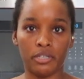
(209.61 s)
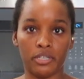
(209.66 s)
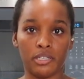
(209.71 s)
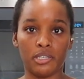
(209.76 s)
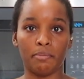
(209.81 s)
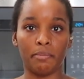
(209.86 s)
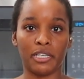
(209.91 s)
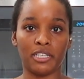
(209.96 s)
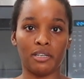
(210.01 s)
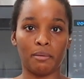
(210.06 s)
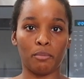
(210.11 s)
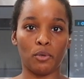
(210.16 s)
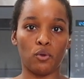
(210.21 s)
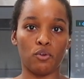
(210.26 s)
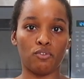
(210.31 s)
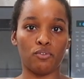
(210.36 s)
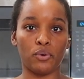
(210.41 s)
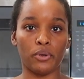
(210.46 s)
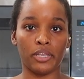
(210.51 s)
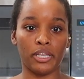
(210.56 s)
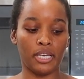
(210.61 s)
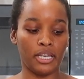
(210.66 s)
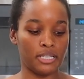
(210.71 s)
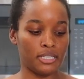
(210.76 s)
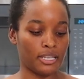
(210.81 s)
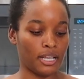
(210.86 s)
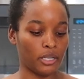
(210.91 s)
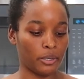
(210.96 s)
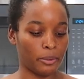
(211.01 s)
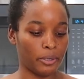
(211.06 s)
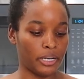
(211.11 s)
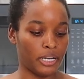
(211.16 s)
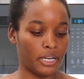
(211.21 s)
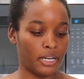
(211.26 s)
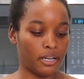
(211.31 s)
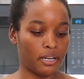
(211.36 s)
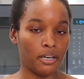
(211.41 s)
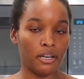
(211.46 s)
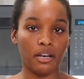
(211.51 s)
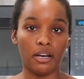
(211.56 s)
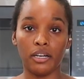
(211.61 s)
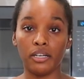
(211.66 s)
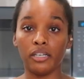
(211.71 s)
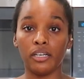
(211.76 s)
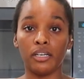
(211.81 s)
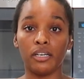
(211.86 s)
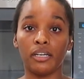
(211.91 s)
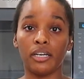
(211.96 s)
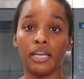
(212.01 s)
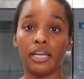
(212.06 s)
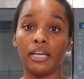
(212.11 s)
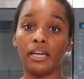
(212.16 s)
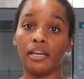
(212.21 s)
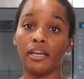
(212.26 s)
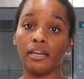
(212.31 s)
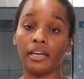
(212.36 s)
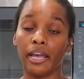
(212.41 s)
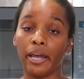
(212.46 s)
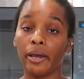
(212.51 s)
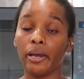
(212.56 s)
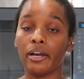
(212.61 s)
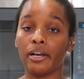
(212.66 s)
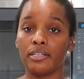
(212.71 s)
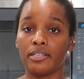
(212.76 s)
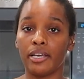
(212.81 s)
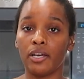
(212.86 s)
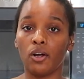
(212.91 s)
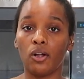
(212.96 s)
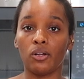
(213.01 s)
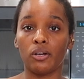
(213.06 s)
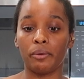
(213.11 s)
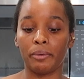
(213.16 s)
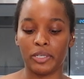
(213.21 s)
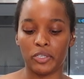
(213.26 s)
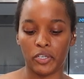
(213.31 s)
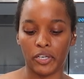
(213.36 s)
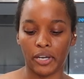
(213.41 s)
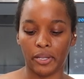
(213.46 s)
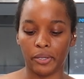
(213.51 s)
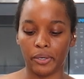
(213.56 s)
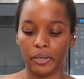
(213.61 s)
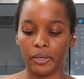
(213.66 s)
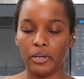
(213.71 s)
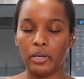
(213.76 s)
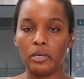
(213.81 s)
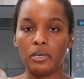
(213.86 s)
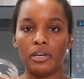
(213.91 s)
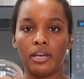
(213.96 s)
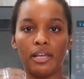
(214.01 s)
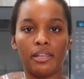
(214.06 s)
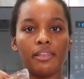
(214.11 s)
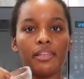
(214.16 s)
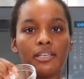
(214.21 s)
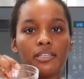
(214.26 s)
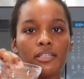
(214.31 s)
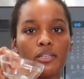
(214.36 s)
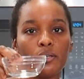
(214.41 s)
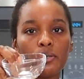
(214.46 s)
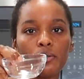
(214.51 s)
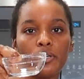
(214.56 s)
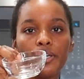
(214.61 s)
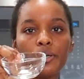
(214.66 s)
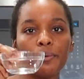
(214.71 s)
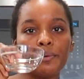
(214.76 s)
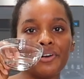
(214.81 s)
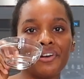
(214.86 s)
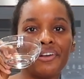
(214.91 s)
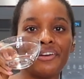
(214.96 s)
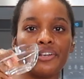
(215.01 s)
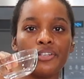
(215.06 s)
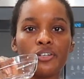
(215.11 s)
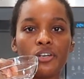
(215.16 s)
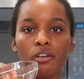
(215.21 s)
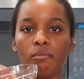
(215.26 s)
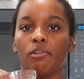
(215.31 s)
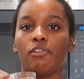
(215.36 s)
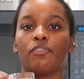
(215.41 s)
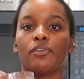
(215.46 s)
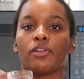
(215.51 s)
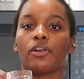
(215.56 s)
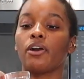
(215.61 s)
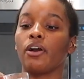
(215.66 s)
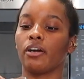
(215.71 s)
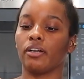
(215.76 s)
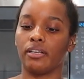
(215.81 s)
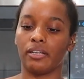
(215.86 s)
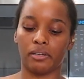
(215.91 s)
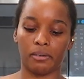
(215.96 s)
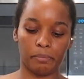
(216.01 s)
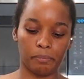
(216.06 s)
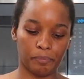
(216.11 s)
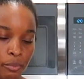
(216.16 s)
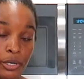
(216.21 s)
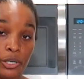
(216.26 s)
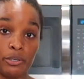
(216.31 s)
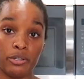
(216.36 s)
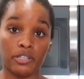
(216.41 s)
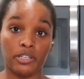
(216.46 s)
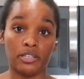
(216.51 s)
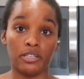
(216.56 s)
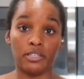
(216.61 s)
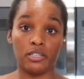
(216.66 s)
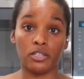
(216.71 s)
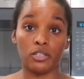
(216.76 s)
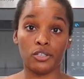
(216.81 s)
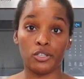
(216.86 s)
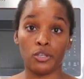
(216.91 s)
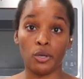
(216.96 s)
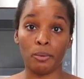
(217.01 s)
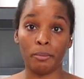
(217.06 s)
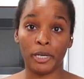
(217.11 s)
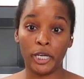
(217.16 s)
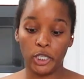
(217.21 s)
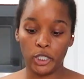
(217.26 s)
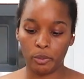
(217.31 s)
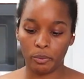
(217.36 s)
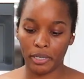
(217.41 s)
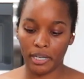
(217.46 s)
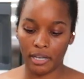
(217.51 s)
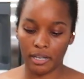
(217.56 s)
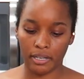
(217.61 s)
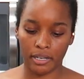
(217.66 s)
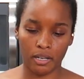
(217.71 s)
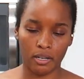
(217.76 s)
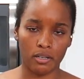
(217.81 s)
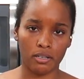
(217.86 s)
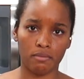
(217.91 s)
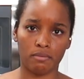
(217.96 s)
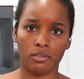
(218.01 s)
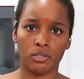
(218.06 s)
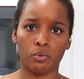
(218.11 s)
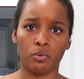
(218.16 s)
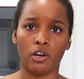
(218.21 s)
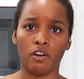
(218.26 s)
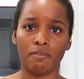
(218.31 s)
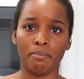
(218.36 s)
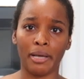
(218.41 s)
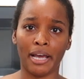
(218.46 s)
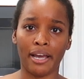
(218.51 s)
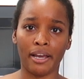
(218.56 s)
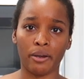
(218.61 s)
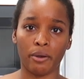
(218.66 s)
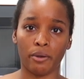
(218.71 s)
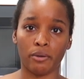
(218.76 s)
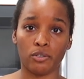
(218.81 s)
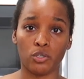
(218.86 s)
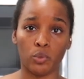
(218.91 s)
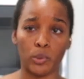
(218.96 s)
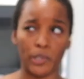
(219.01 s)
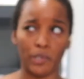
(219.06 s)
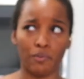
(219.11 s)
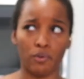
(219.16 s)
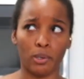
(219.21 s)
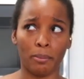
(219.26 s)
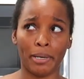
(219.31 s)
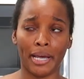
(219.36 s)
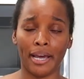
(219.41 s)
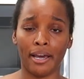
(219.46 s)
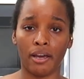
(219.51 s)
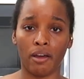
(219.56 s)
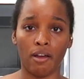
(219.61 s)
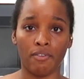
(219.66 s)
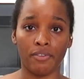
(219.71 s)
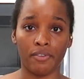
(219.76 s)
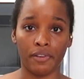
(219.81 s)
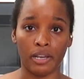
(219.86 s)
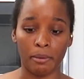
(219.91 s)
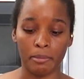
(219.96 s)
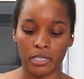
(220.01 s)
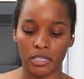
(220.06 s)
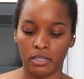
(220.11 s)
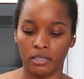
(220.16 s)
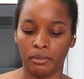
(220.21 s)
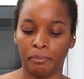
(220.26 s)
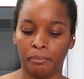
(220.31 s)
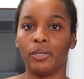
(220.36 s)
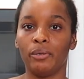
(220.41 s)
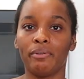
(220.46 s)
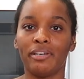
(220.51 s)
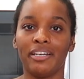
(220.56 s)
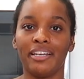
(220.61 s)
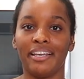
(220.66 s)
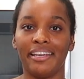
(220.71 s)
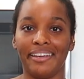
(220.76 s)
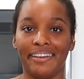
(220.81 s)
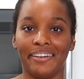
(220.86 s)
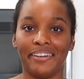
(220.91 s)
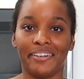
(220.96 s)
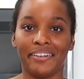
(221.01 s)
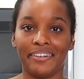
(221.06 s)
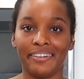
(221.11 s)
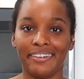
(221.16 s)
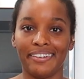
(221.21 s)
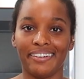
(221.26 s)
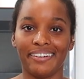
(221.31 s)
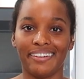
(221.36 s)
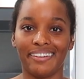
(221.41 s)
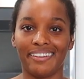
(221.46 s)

this mixing bowl for the celery, onion, and carrot because they all go in together. And this little cute one is gonna be for the garlic. We use these so much. We got like a 12 pack or 24 pack off of Amazon. You can hear